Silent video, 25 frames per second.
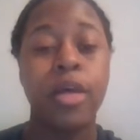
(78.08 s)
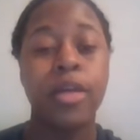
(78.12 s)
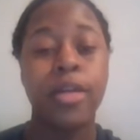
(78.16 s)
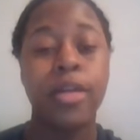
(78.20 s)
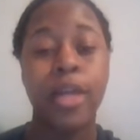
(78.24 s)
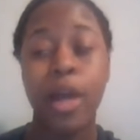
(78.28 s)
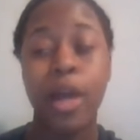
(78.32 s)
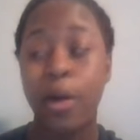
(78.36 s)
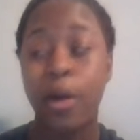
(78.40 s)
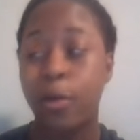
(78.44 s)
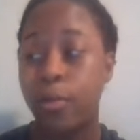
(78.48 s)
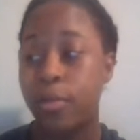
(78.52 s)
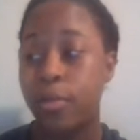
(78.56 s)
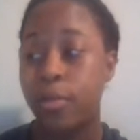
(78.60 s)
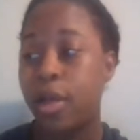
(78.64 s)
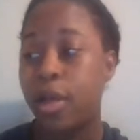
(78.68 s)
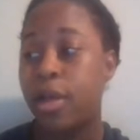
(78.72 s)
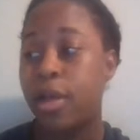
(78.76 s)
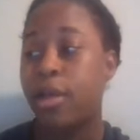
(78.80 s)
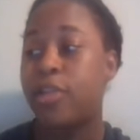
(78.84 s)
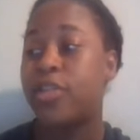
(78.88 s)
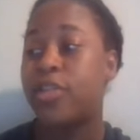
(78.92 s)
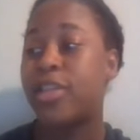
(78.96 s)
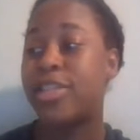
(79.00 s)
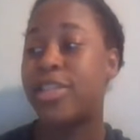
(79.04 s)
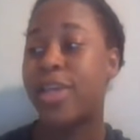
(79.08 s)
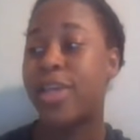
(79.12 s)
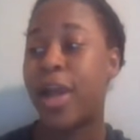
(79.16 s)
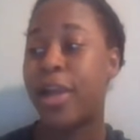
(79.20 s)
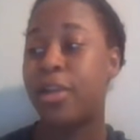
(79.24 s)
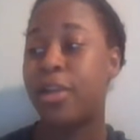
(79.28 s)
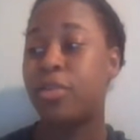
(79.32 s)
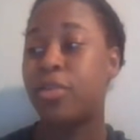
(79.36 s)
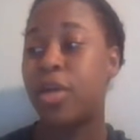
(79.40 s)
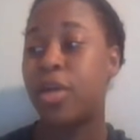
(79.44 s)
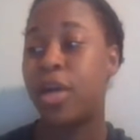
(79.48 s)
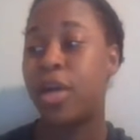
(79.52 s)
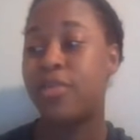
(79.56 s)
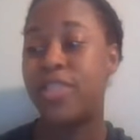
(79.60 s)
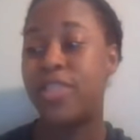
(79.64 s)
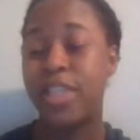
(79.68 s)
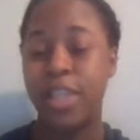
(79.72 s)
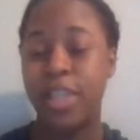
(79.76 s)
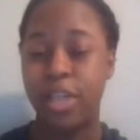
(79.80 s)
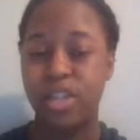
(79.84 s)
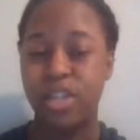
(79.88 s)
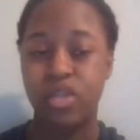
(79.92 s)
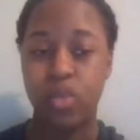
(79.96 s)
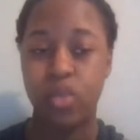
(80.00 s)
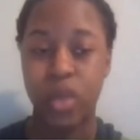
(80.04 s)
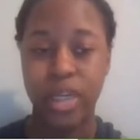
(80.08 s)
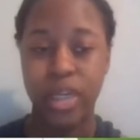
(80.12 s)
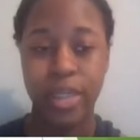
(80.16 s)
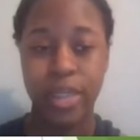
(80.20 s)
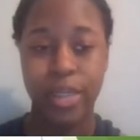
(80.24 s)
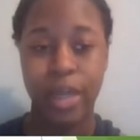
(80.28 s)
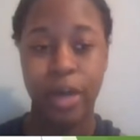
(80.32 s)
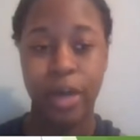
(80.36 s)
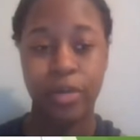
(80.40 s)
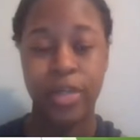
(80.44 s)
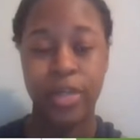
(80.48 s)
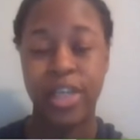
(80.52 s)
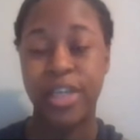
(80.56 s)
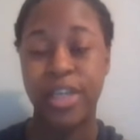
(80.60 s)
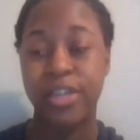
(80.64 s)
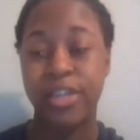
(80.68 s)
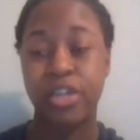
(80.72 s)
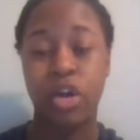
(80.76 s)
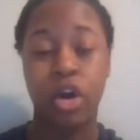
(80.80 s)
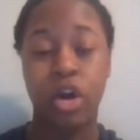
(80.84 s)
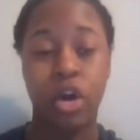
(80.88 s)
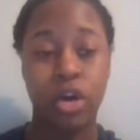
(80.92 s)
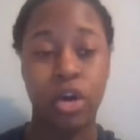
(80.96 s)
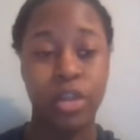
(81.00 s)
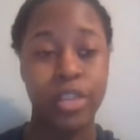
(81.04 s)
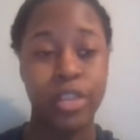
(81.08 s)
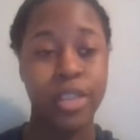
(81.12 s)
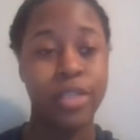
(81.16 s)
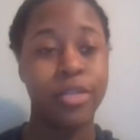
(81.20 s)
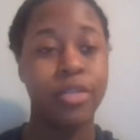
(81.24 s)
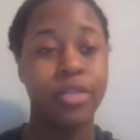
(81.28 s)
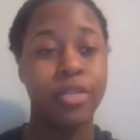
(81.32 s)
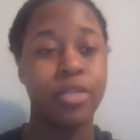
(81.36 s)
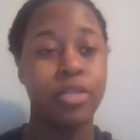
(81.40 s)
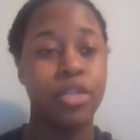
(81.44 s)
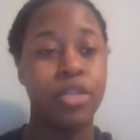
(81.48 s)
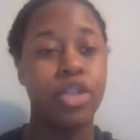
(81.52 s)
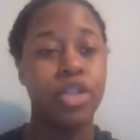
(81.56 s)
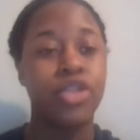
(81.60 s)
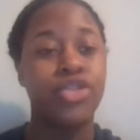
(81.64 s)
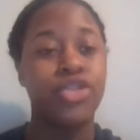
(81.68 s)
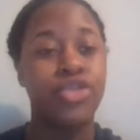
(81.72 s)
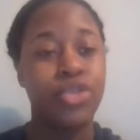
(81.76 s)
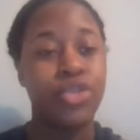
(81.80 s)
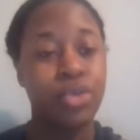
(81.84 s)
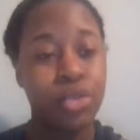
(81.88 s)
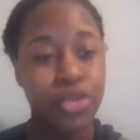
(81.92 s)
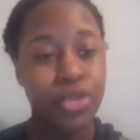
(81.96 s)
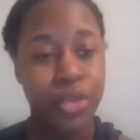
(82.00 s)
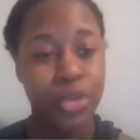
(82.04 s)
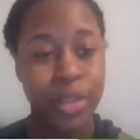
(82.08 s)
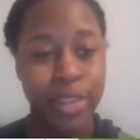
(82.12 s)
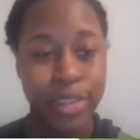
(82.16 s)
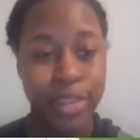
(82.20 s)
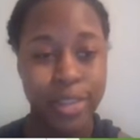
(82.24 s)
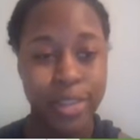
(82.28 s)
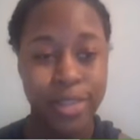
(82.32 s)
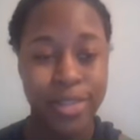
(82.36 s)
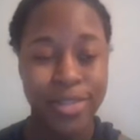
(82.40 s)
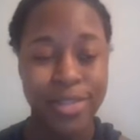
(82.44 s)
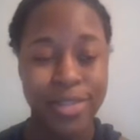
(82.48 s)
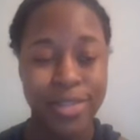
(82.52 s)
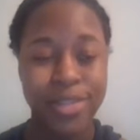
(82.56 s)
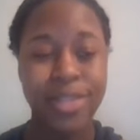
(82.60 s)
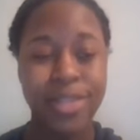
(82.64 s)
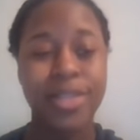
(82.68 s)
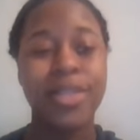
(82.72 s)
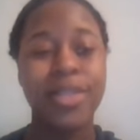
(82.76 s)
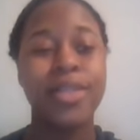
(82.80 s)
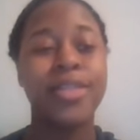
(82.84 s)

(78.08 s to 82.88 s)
Now, the title of today's read aloud is called Nutrients.